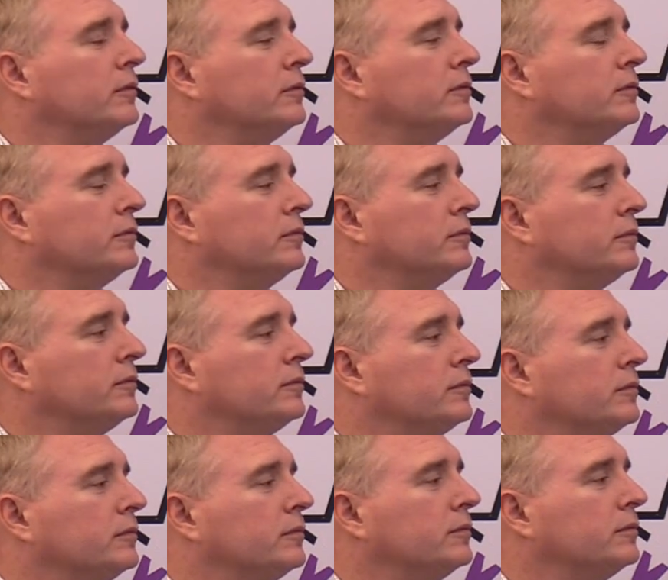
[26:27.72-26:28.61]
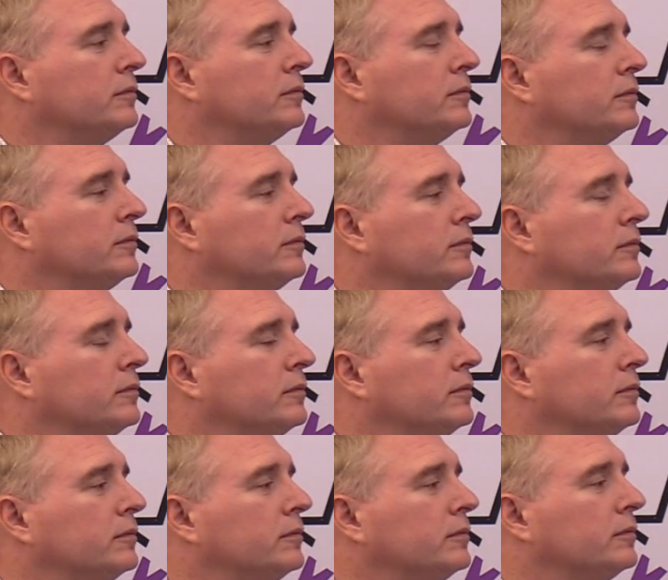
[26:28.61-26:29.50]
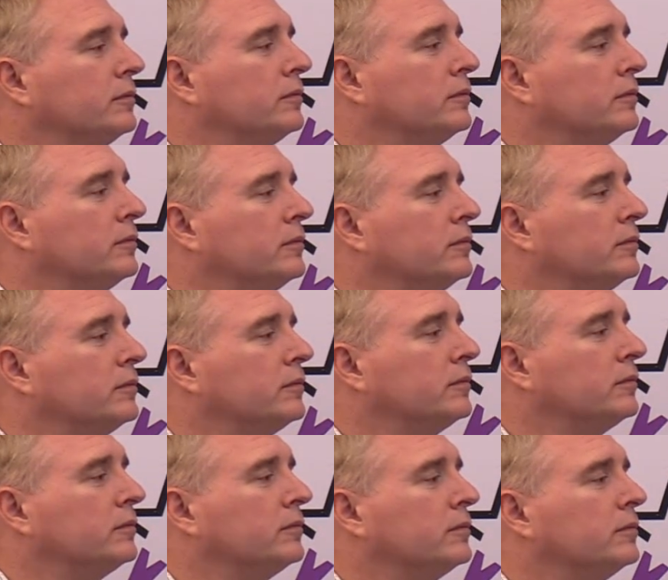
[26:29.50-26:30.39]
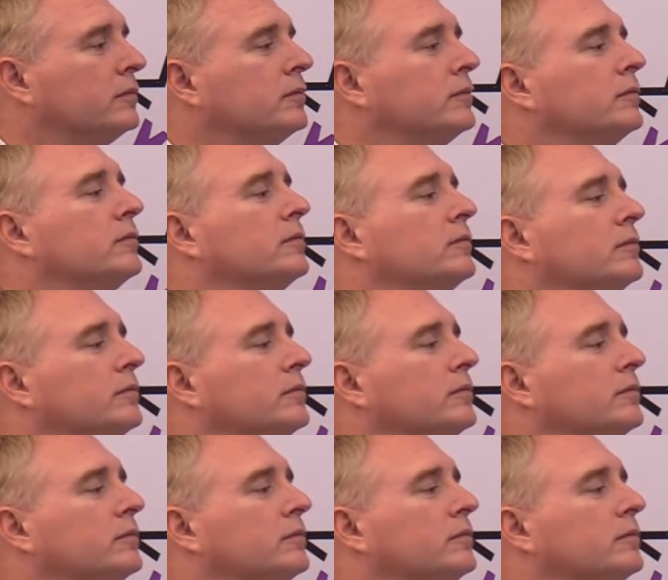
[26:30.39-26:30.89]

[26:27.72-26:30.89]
(silent)